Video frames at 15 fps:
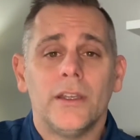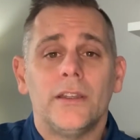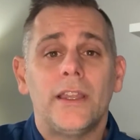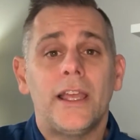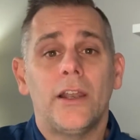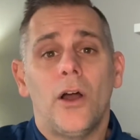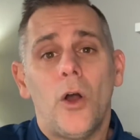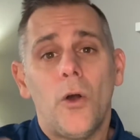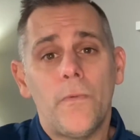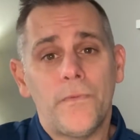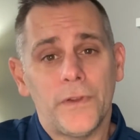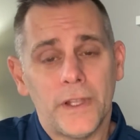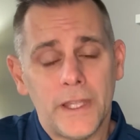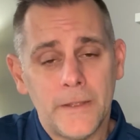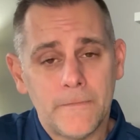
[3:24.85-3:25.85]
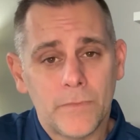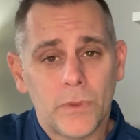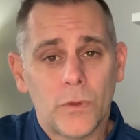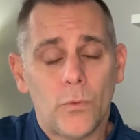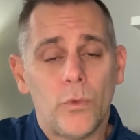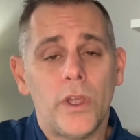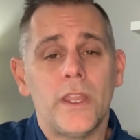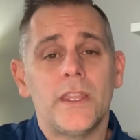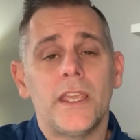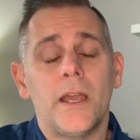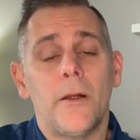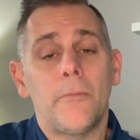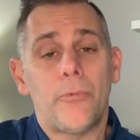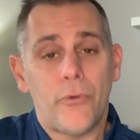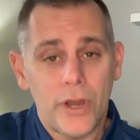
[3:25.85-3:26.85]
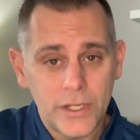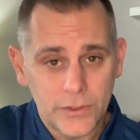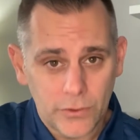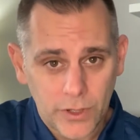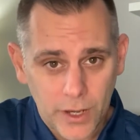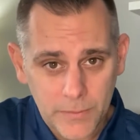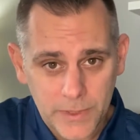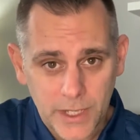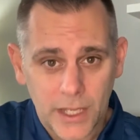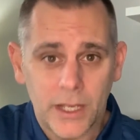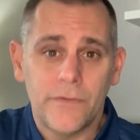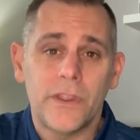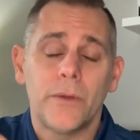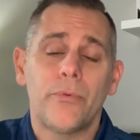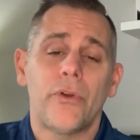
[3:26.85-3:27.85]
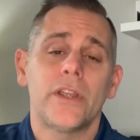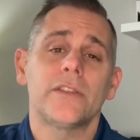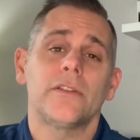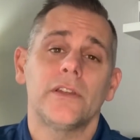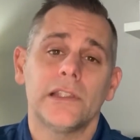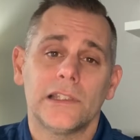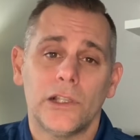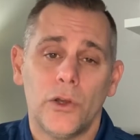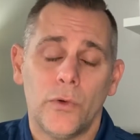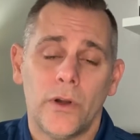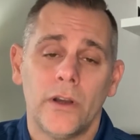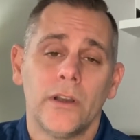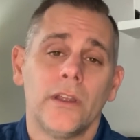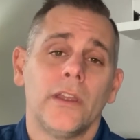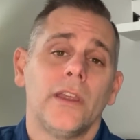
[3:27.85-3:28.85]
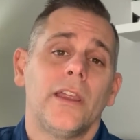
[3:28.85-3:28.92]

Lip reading: then hopefully when the appraisal comes in, if the appraisal is lower,